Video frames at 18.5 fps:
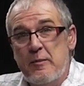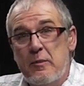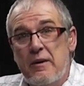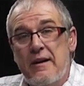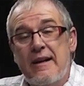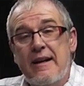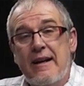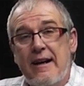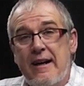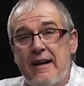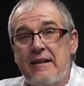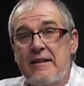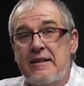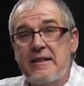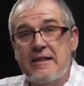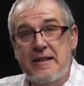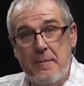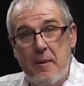by
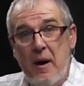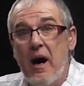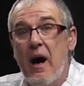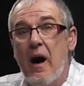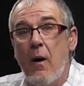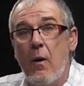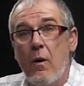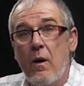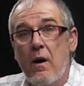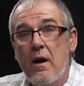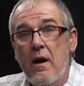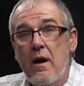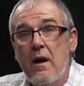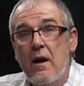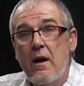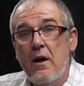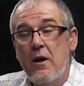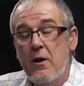Alan Depauw,
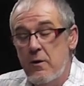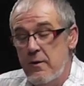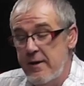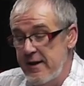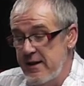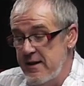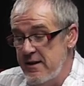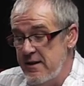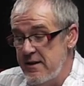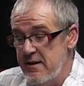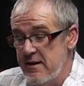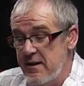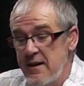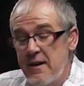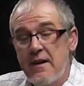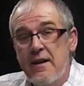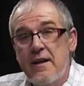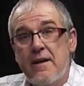who is
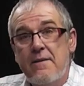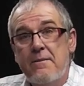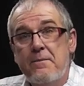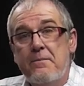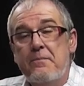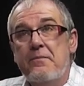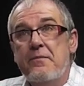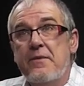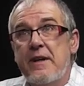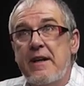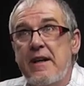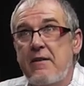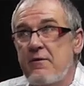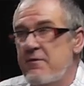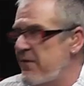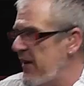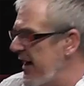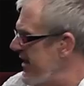the
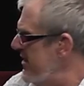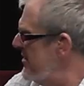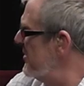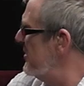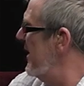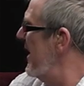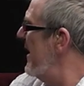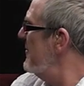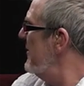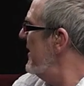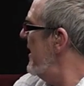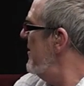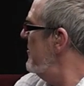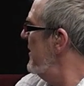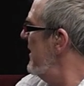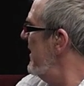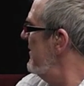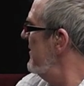vice chairman, I
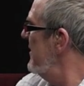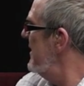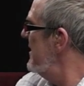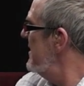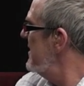believe it is,